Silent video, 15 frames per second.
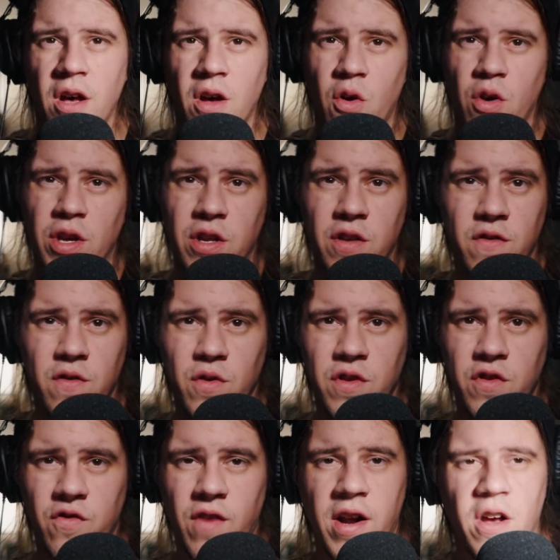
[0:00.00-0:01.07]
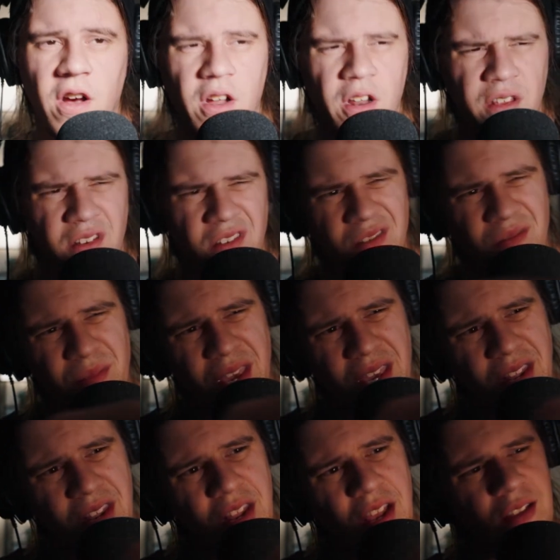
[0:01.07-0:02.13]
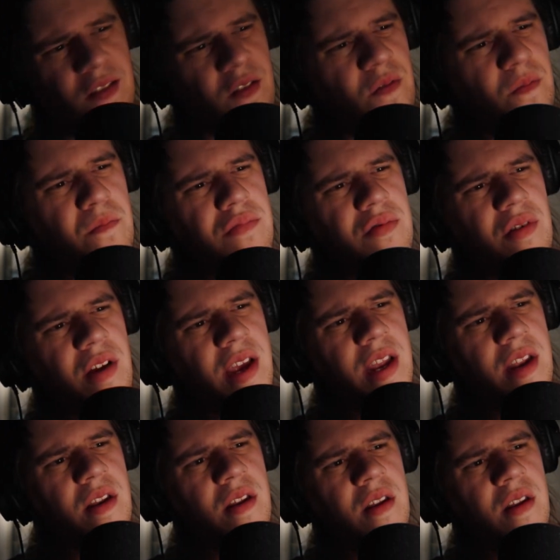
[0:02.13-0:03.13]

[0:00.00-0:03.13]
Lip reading: or you just do it straight on and just make it not so bright.